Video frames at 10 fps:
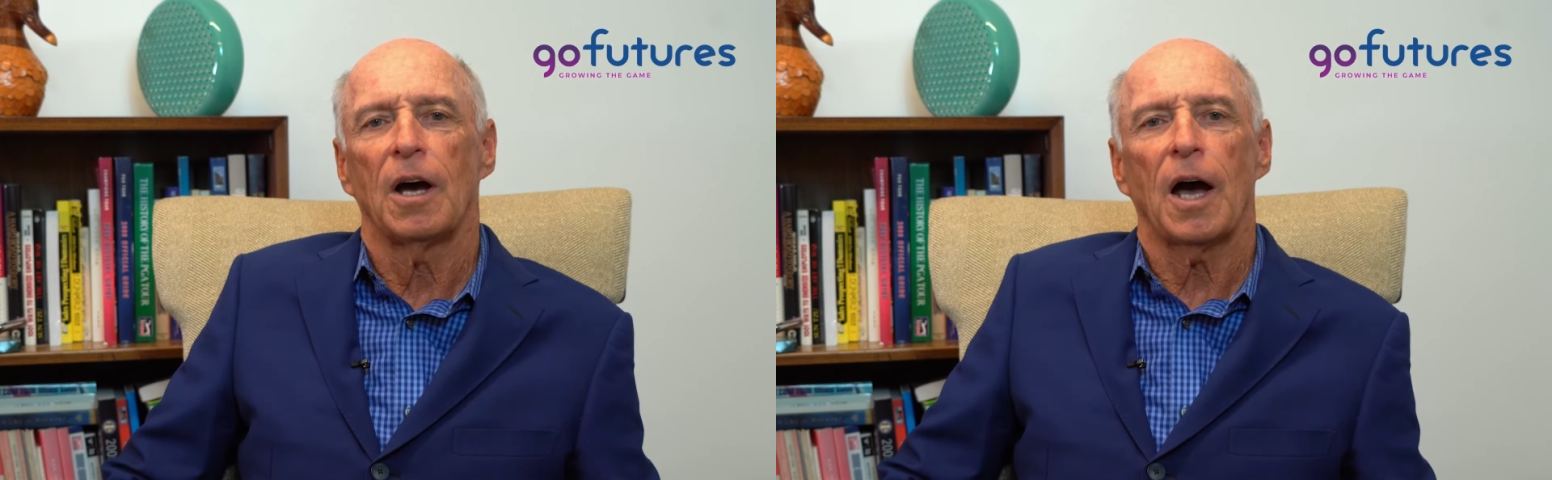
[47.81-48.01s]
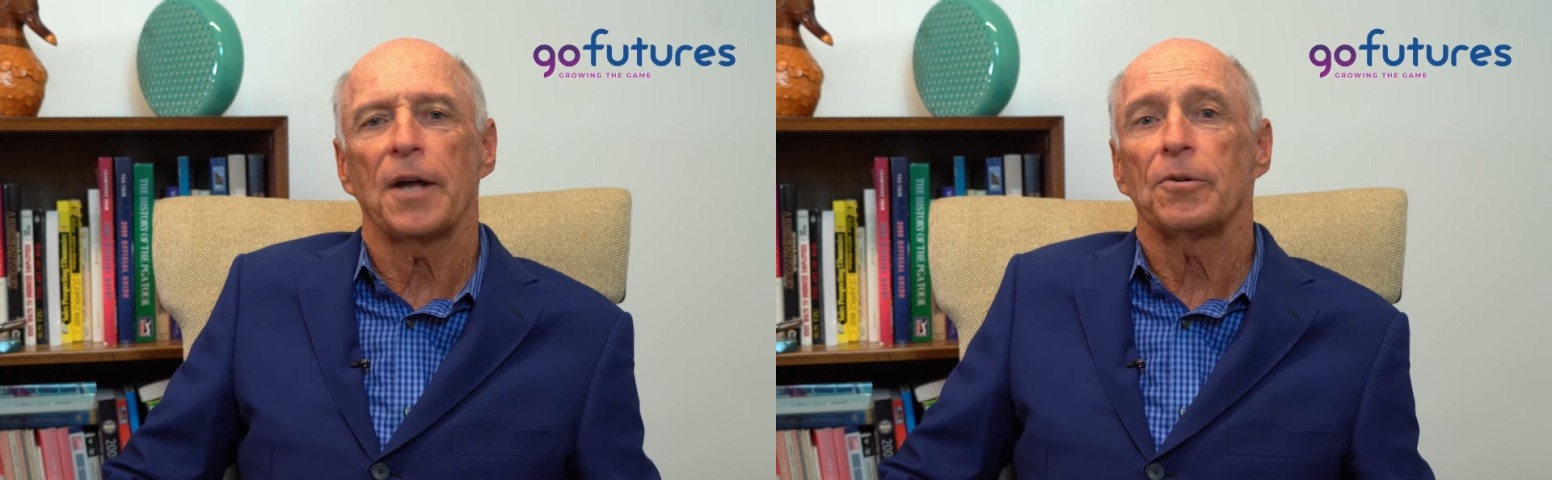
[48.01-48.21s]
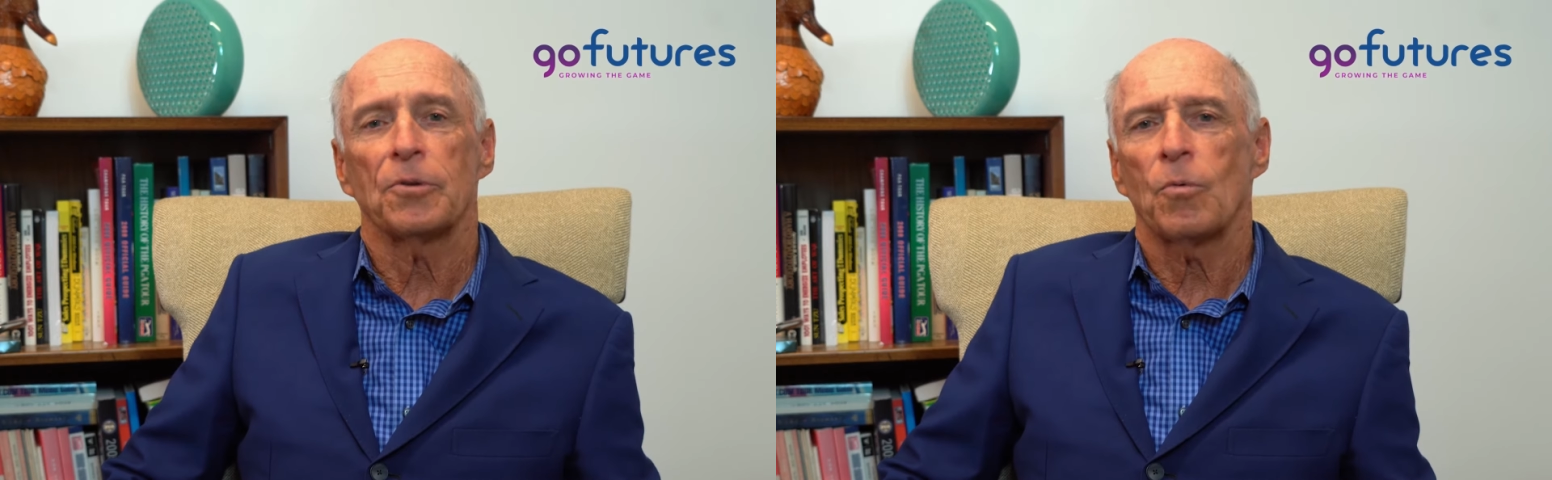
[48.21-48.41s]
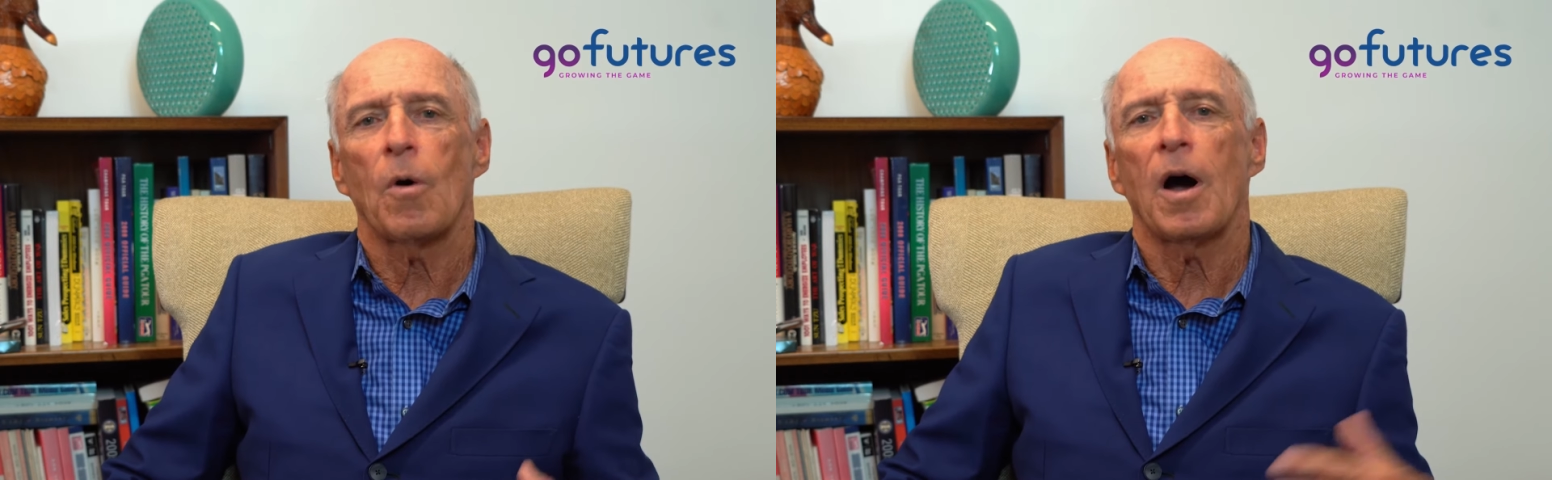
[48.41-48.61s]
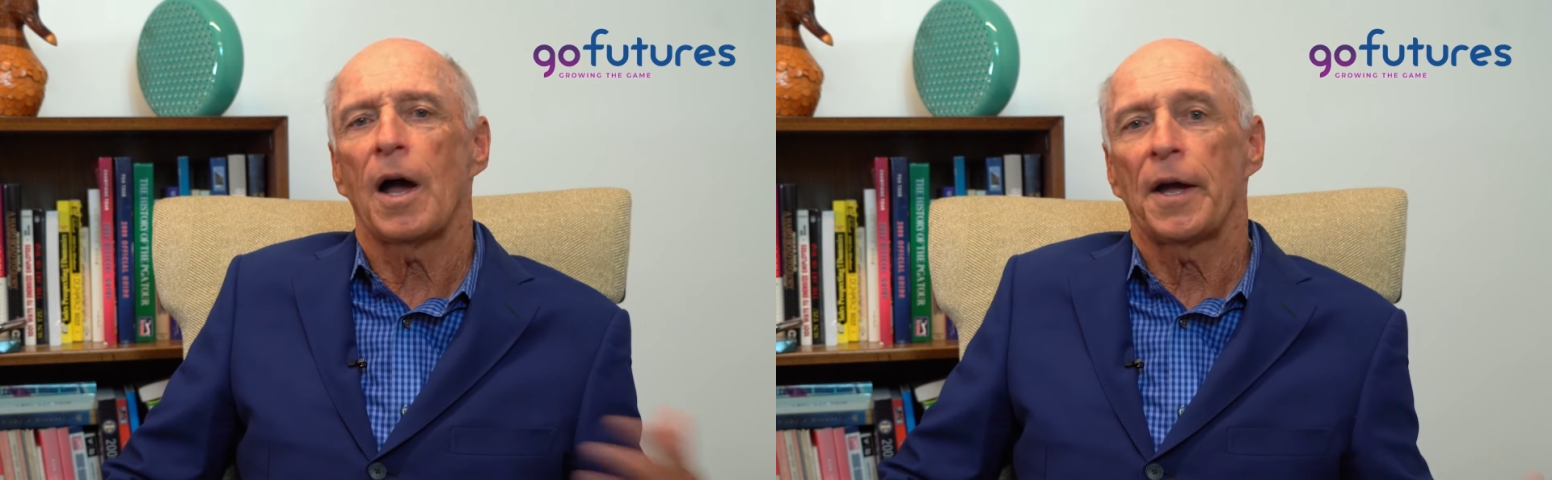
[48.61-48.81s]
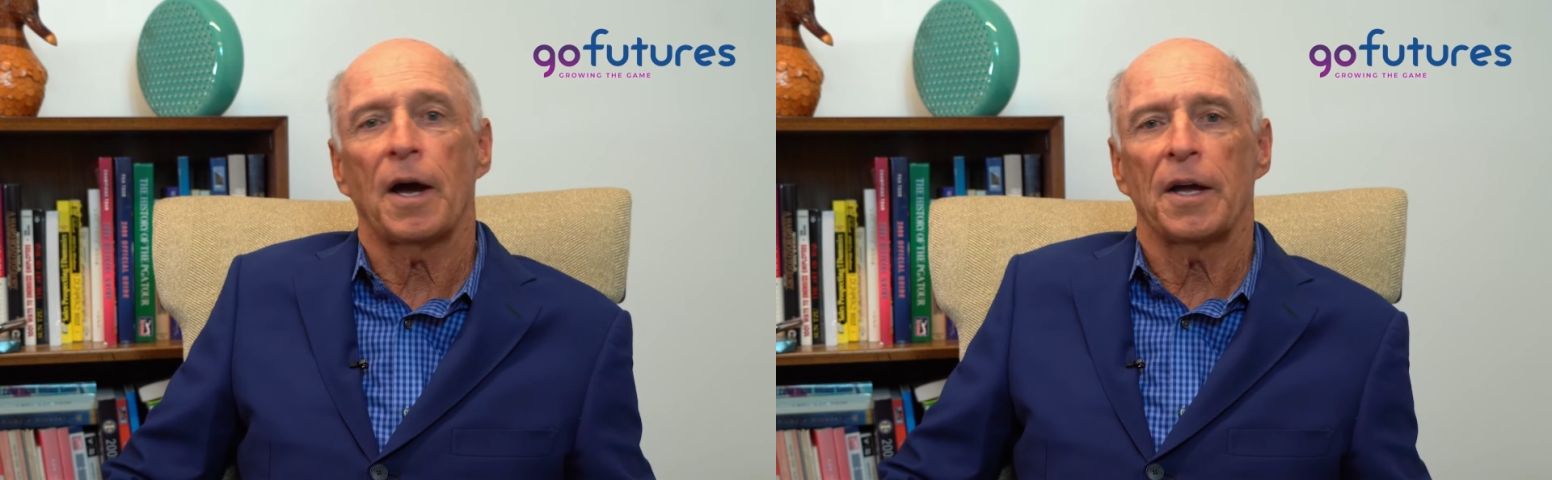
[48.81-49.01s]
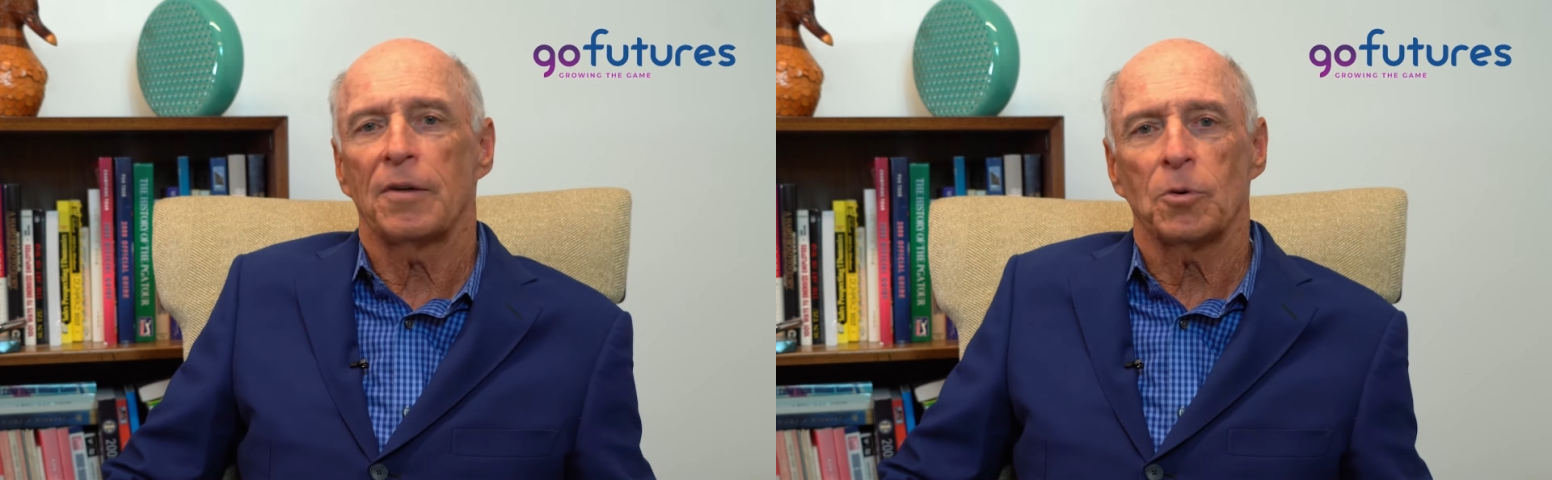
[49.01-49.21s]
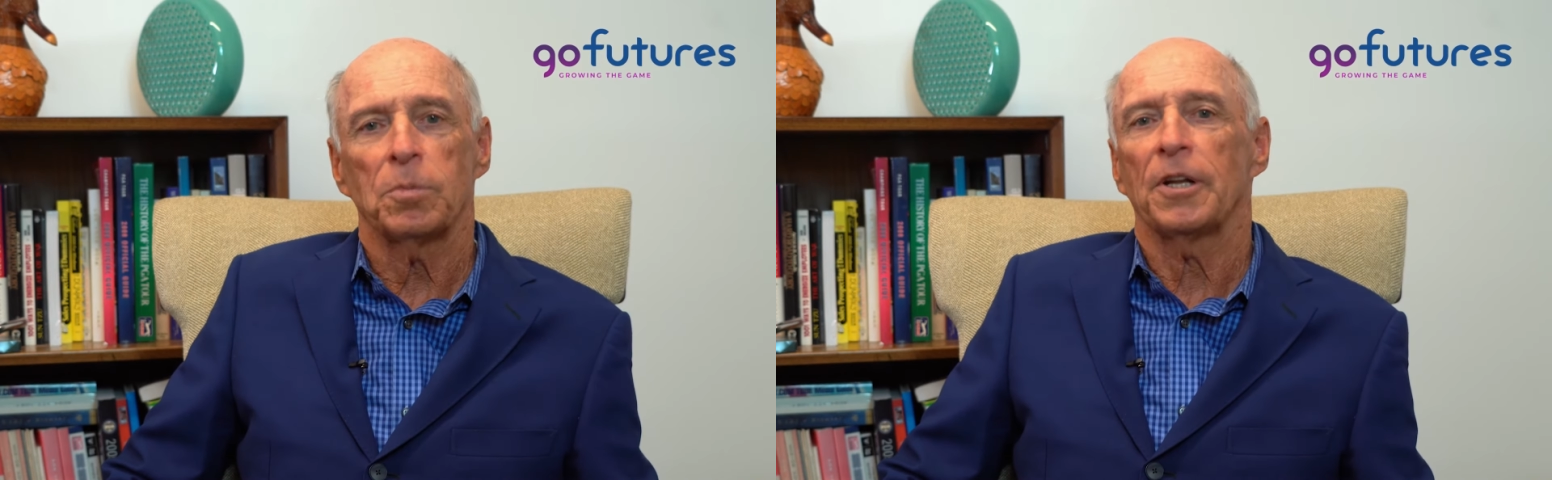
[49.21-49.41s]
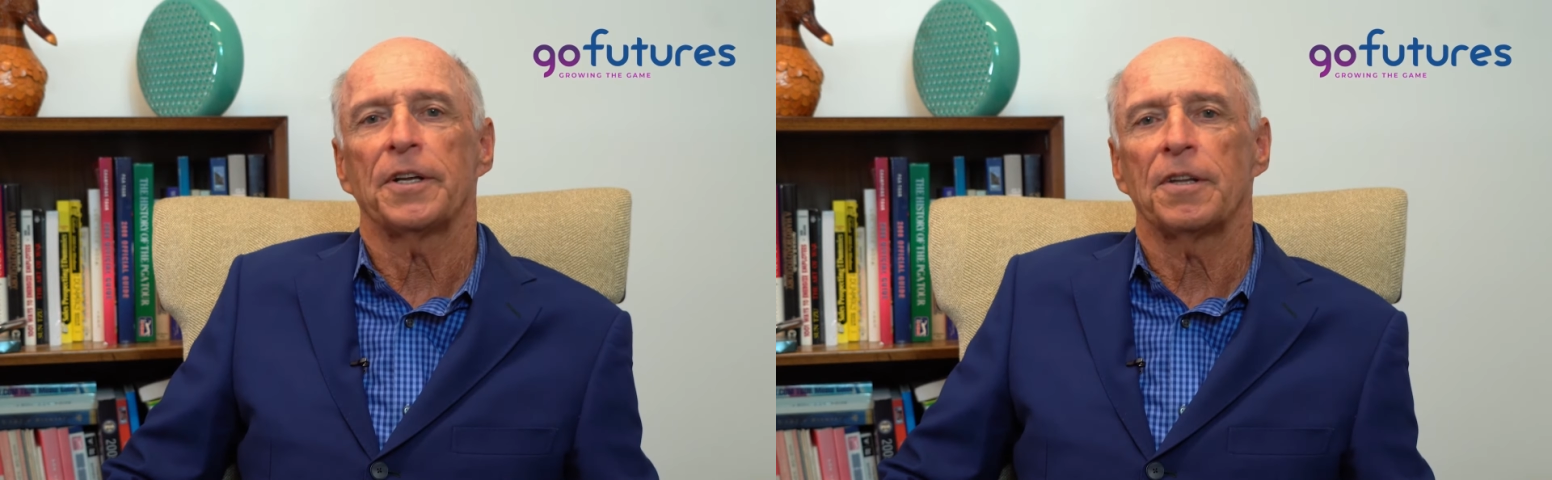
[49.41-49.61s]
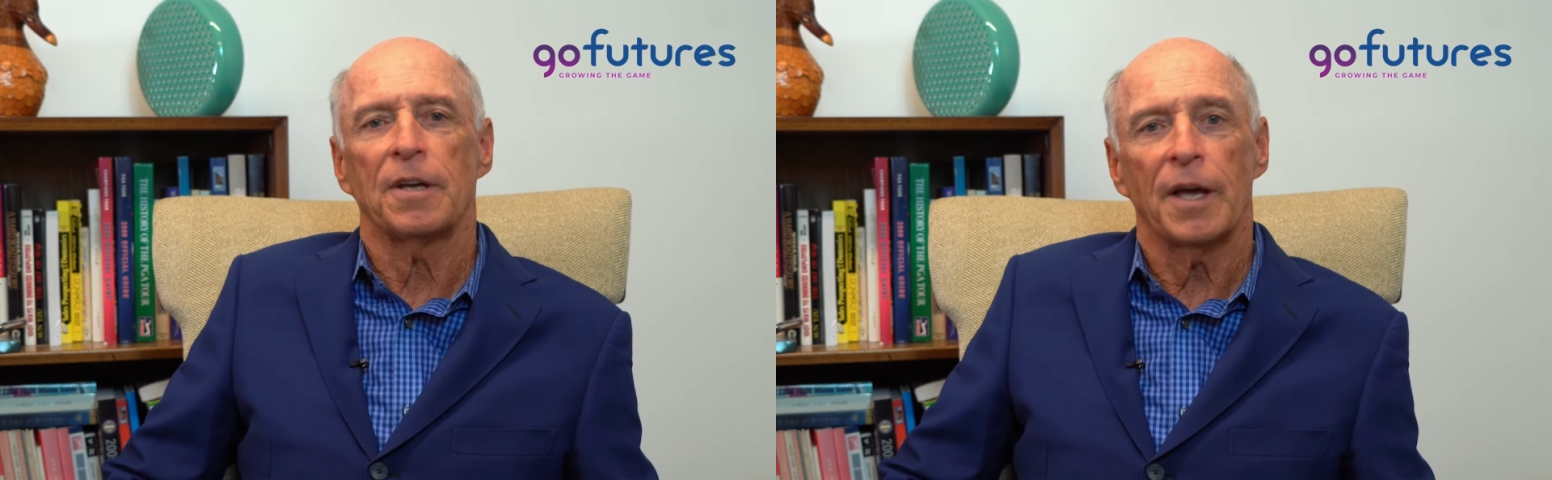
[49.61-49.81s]
I don't know why I ever
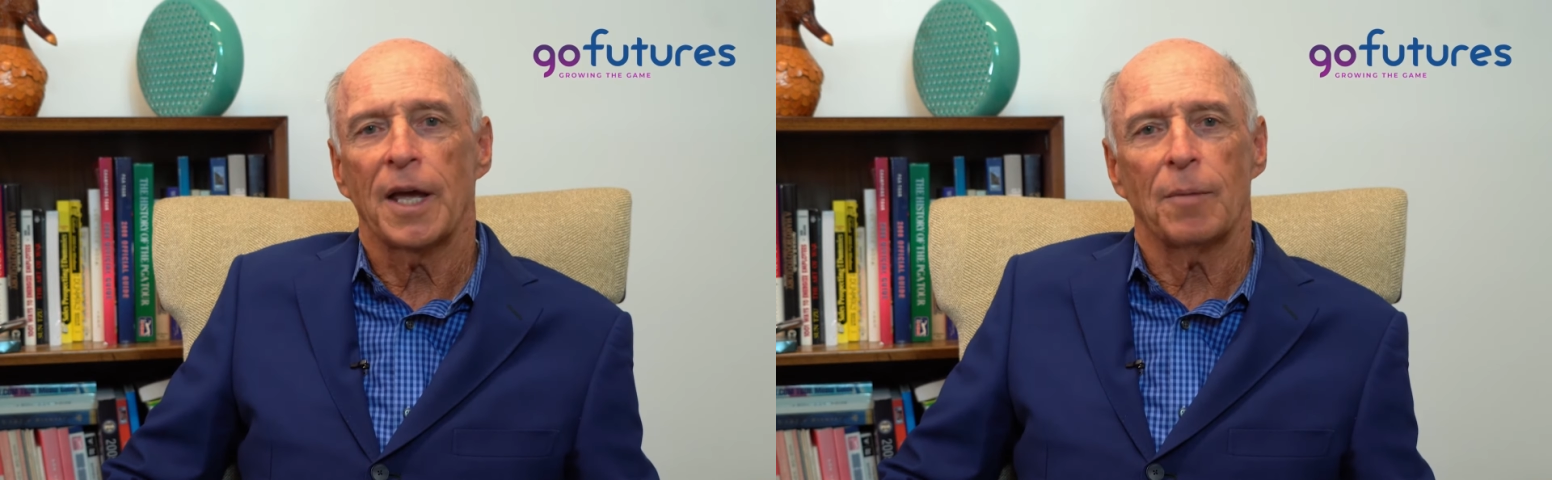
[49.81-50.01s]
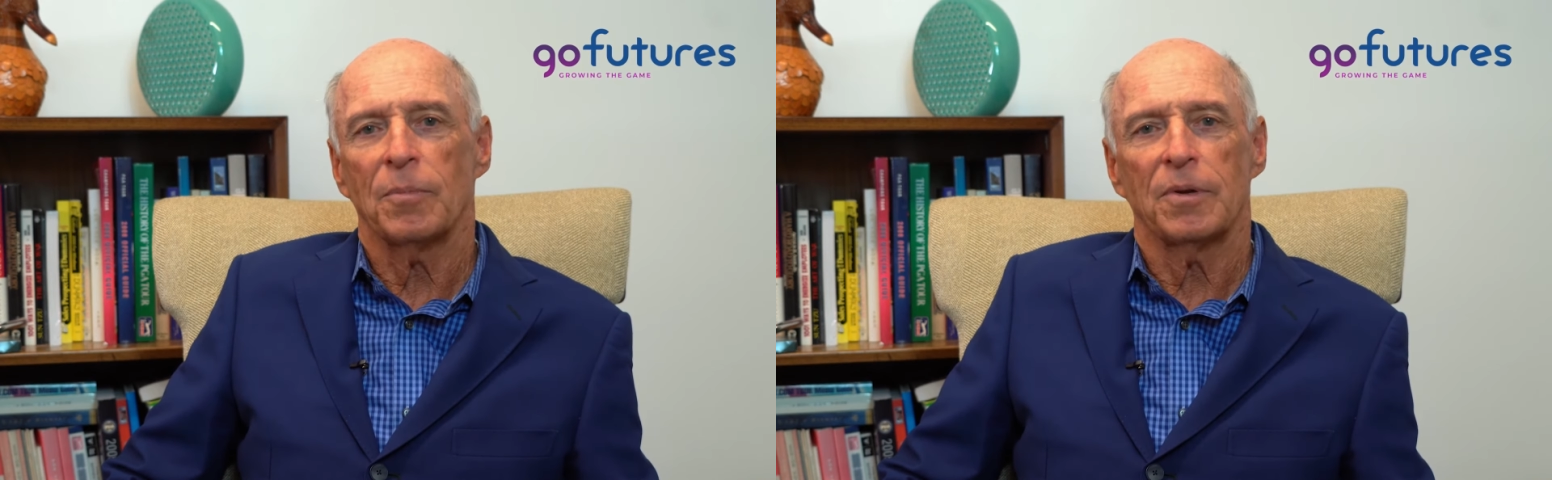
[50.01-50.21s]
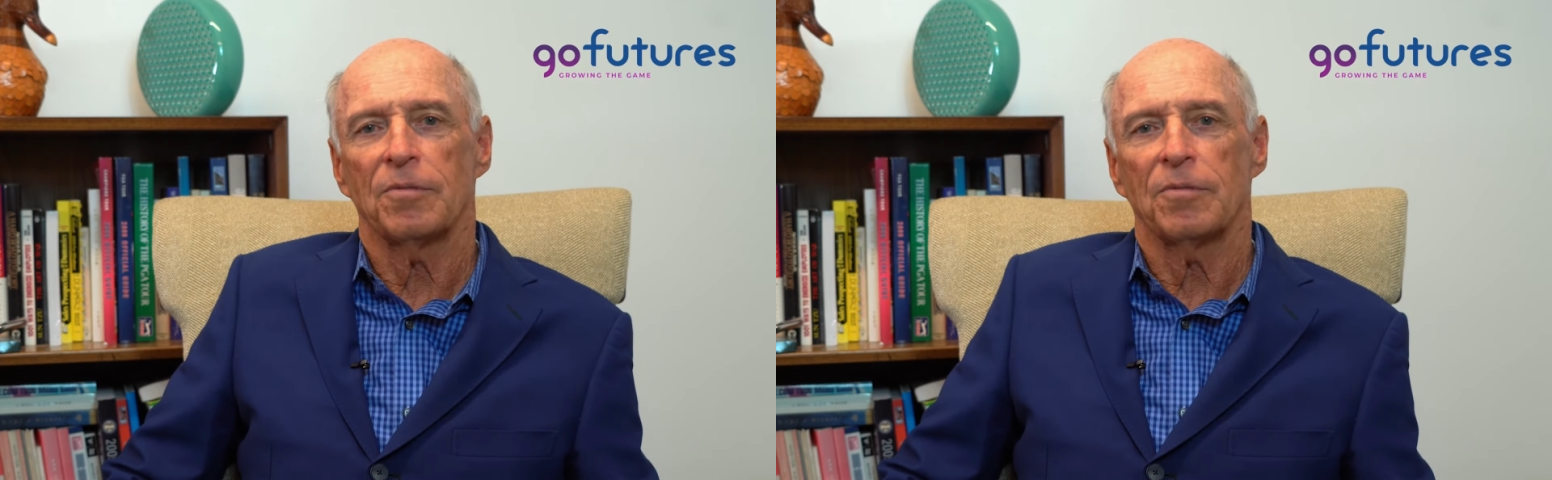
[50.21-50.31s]
played the game.